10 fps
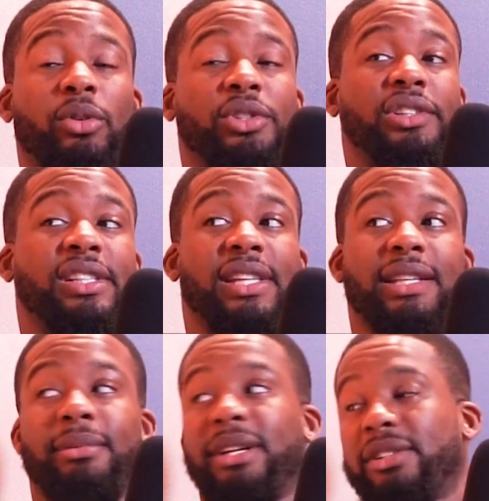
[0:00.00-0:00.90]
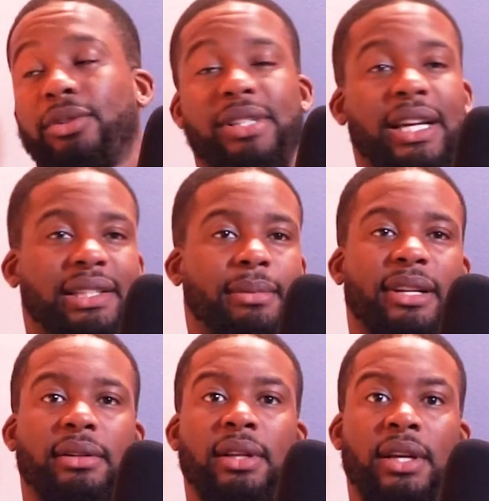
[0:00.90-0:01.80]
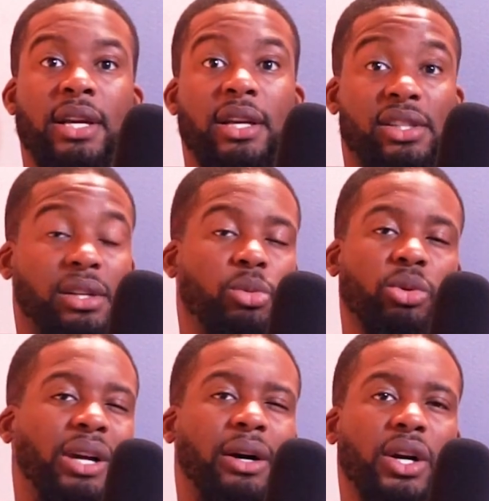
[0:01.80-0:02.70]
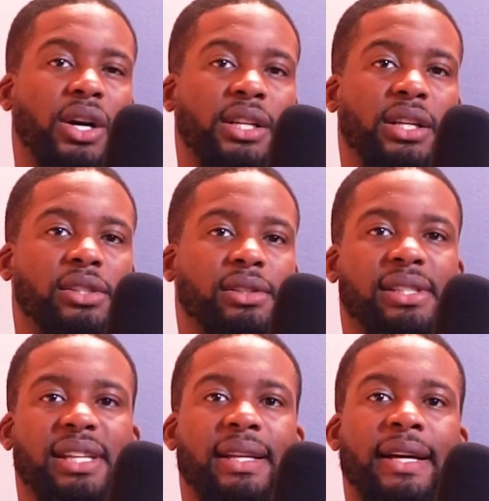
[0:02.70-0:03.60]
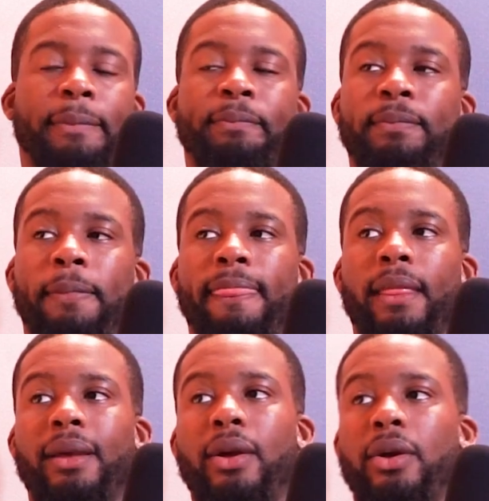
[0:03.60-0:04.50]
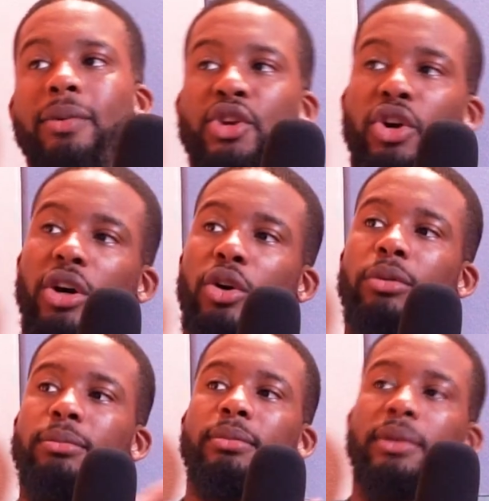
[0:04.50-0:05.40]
She used to say to man that like, she was next to man. She moved out early. She used to say like, when you're home.